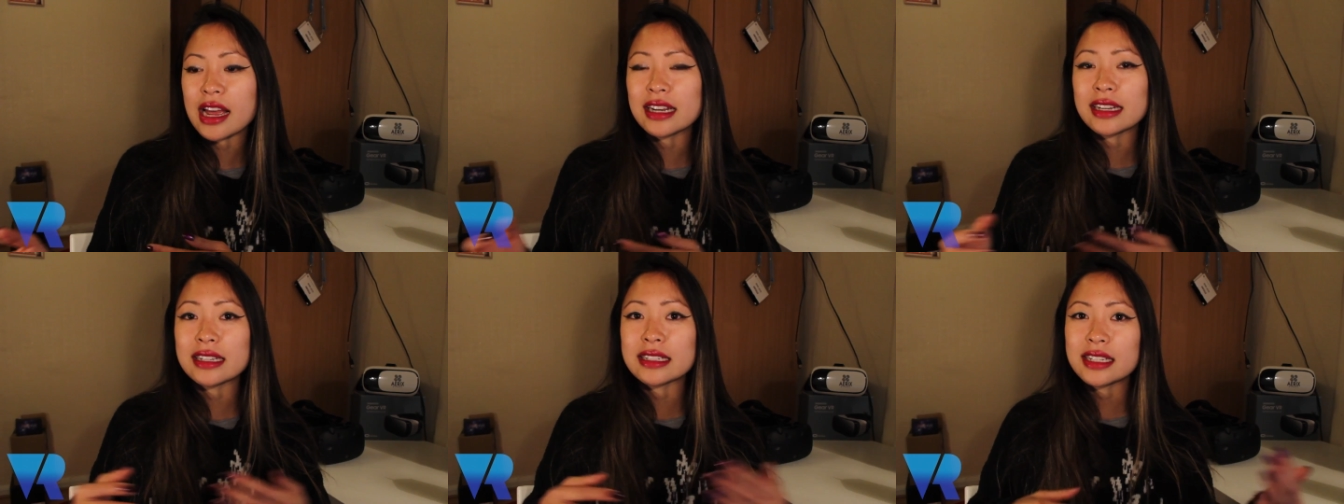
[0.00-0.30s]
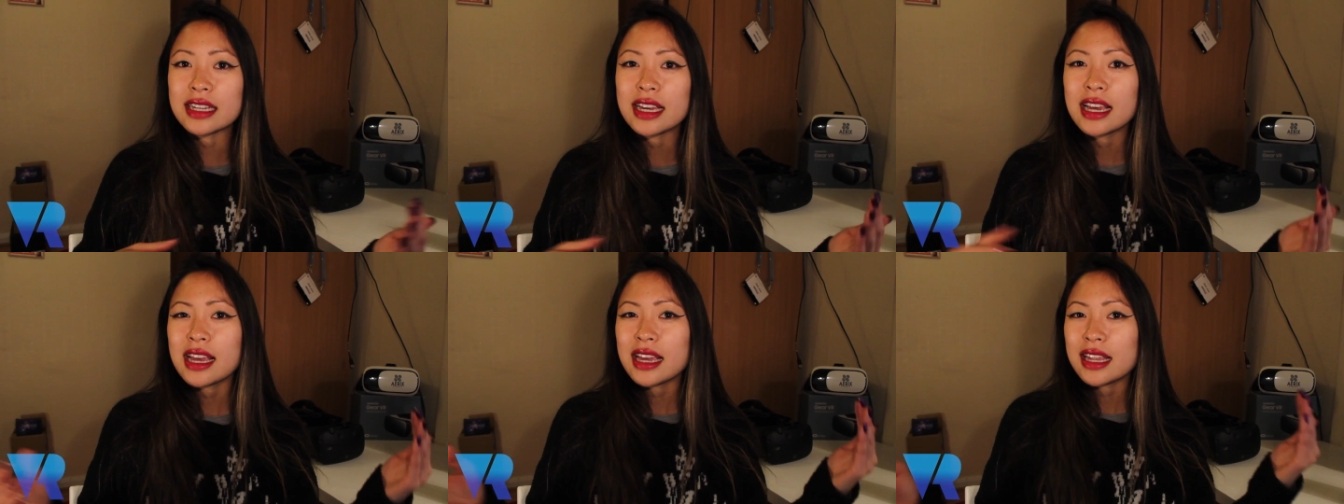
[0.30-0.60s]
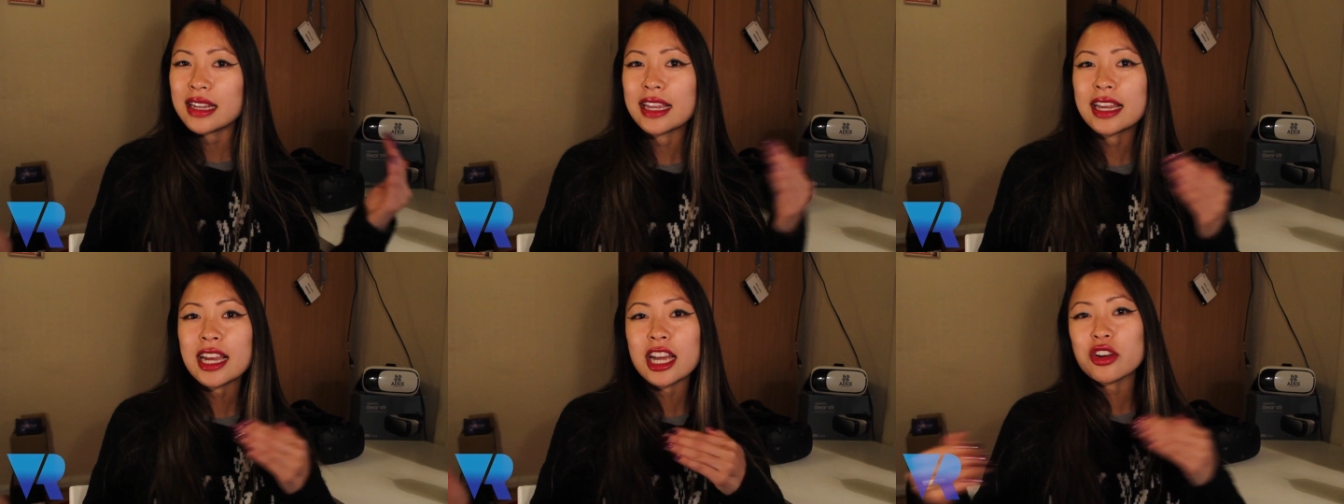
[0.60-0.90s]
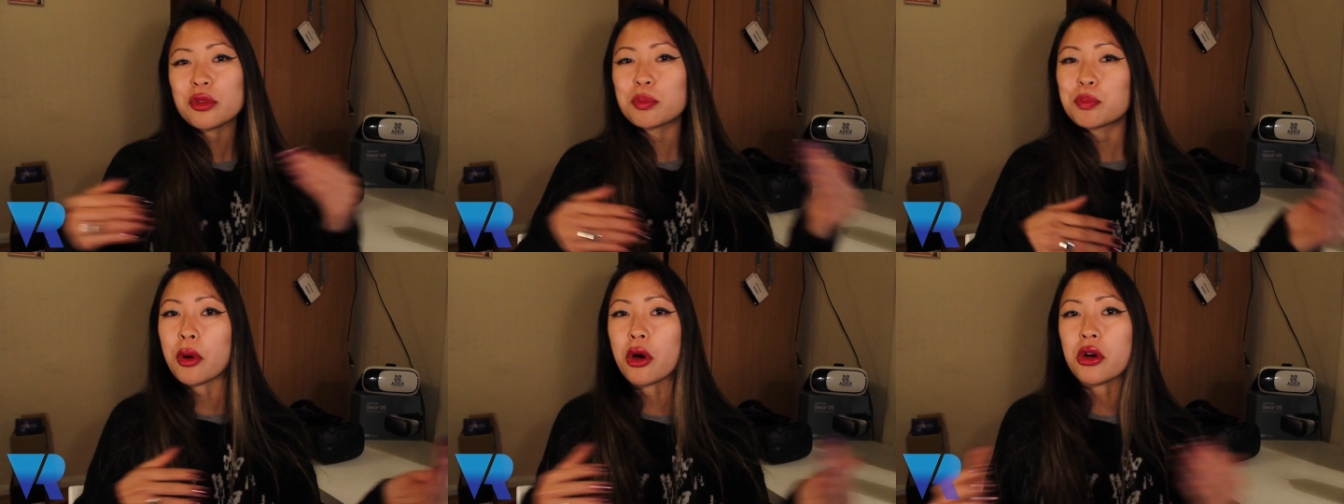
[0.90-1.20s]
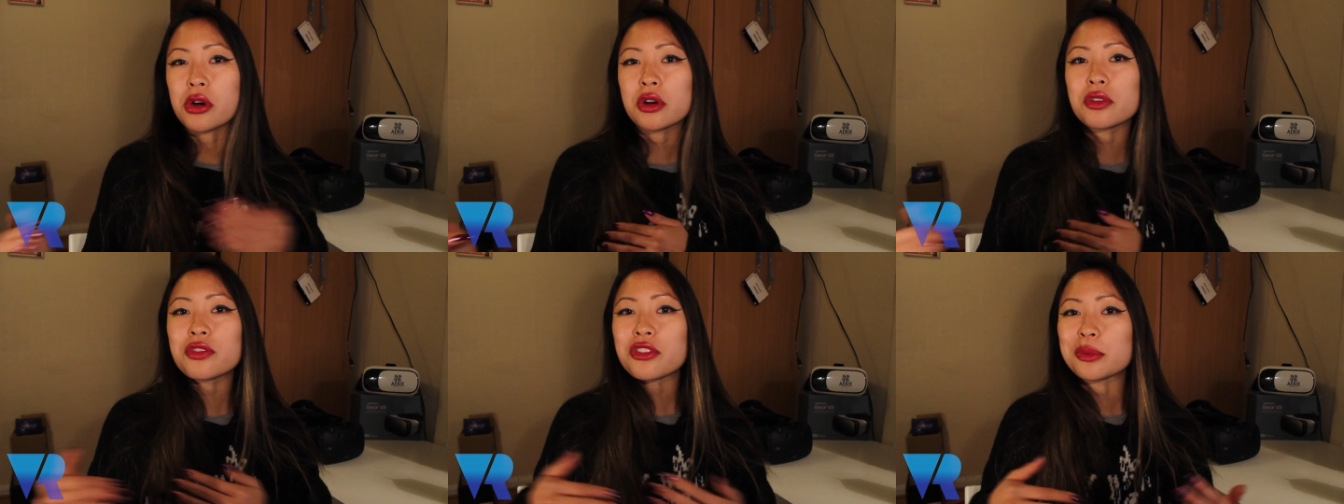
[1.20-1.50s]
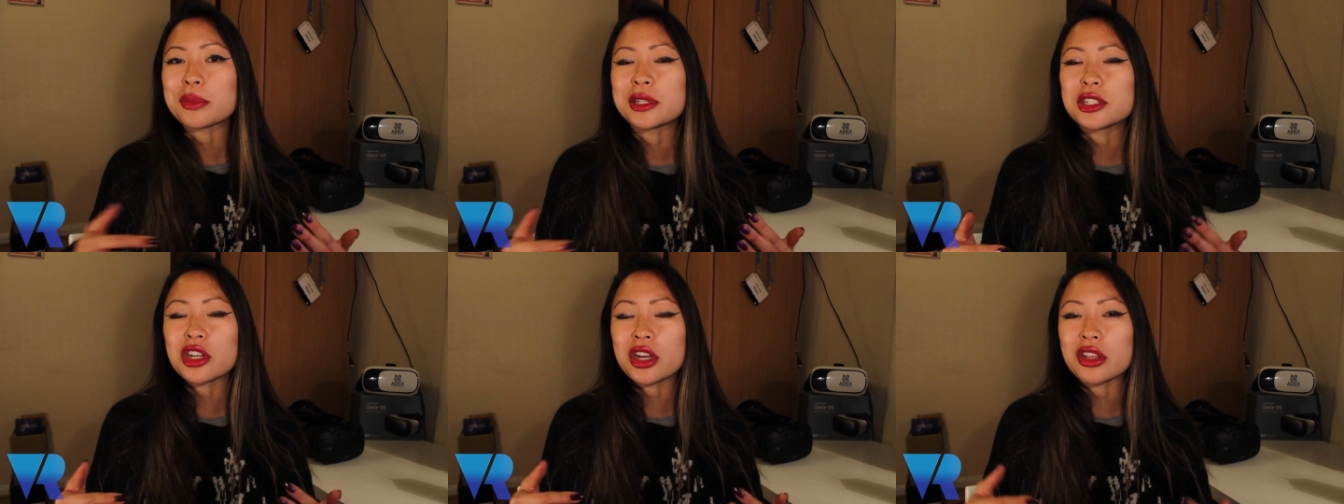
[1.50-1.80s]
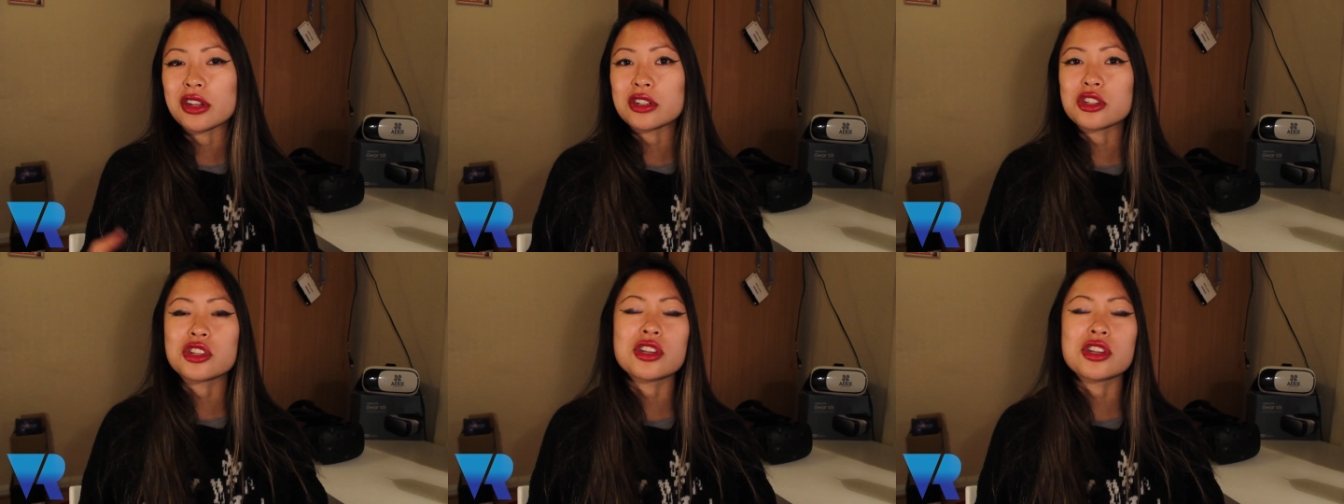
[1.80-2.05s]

and they kind of borrow from each other.